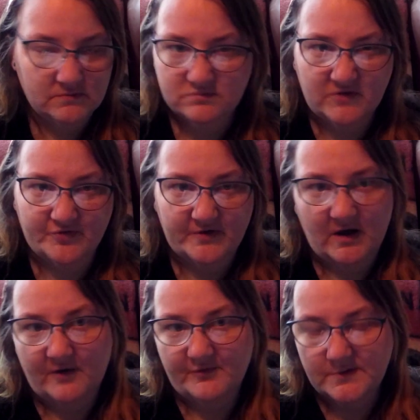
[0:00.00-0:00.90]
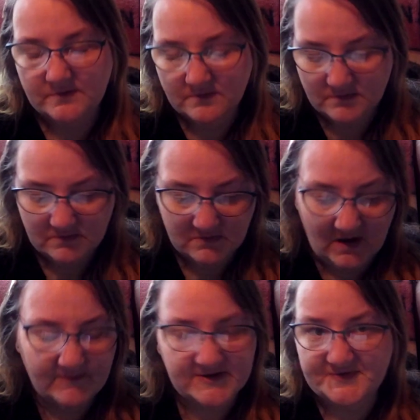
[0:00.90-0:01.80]
No, there haven't.
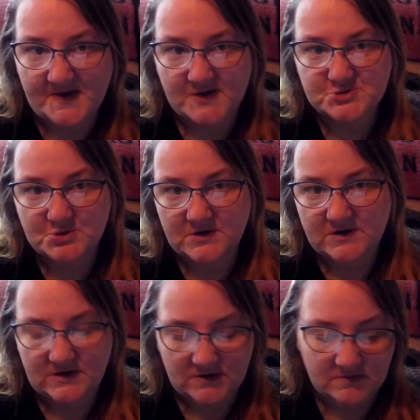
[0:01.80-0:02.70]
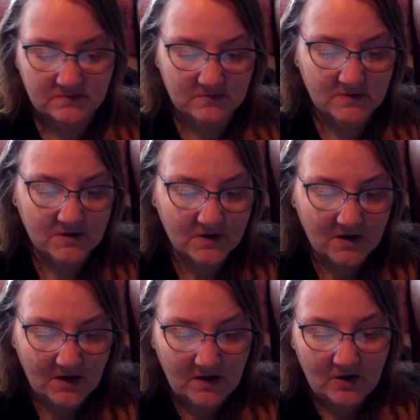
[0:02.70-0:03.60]
I'm exaggerating.
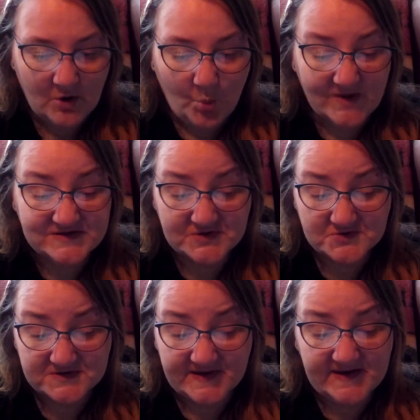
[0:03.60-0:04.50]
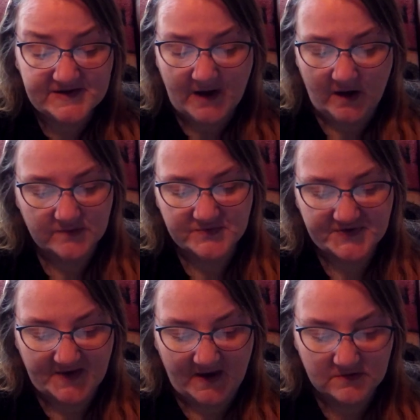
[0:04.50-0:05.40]
Winter tea time
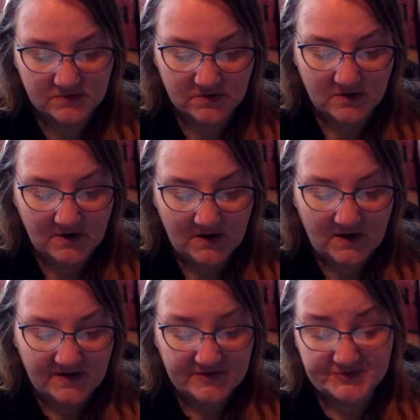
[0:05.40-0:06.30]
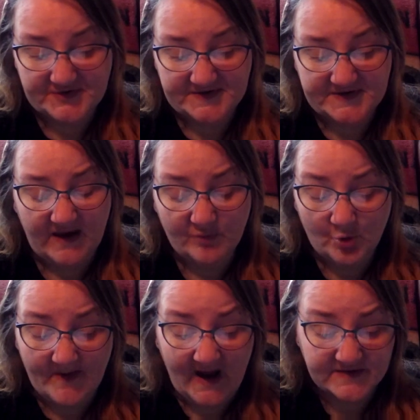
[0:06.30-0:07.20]
set. There's a table
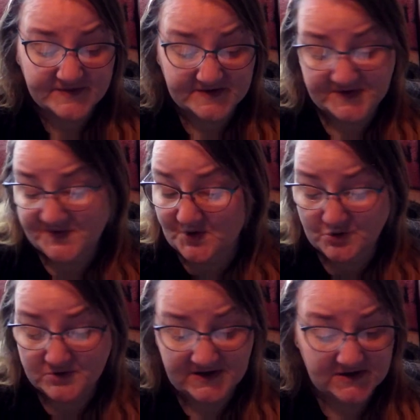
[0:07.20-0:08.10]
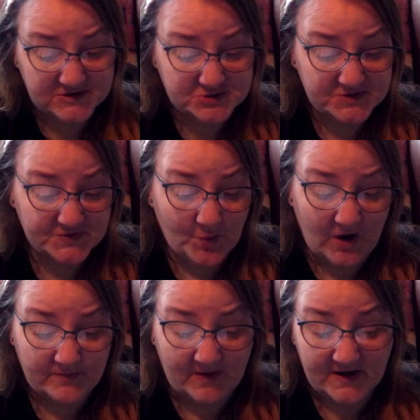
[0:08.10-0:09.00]
mat that's 13 inches
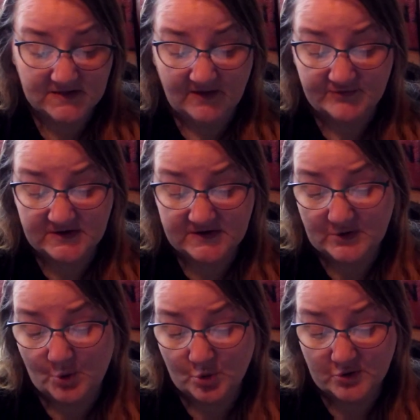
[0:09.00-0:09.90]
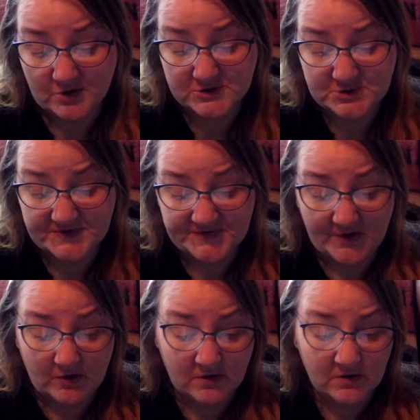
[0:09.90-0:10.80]
wide by 11¼ inches
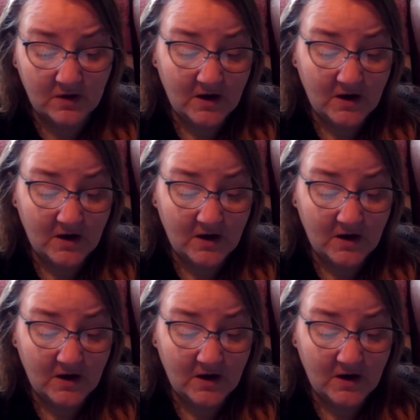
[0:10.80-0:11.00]
tall.